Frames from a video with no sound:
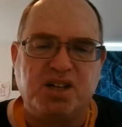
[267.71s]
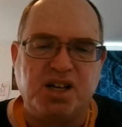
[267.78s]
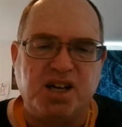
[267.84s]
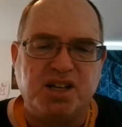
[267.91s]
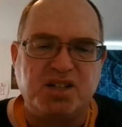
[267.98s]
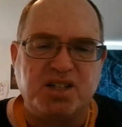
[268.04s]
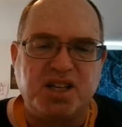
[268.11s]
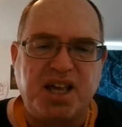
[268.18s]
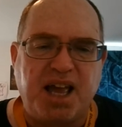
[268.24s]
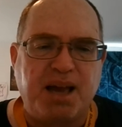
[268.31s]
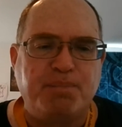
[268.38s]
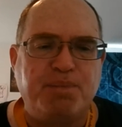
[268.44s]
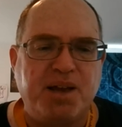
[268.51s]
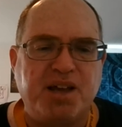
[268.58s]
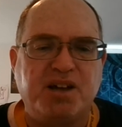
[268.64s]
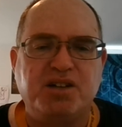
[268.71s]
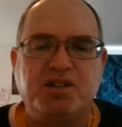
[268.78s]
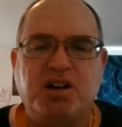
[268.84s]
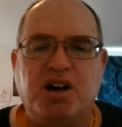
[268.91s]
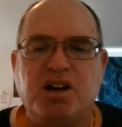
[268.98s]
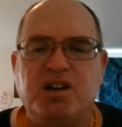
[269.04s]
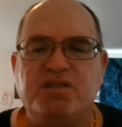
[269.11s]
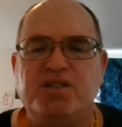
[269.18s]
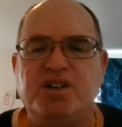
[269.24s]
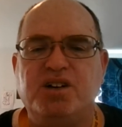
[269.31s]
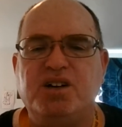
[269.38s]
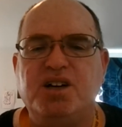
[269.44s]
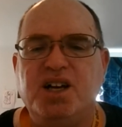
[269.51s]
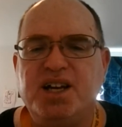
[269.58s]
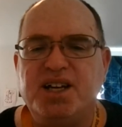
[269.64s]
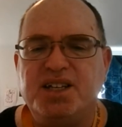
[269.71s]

has campaign cartographer,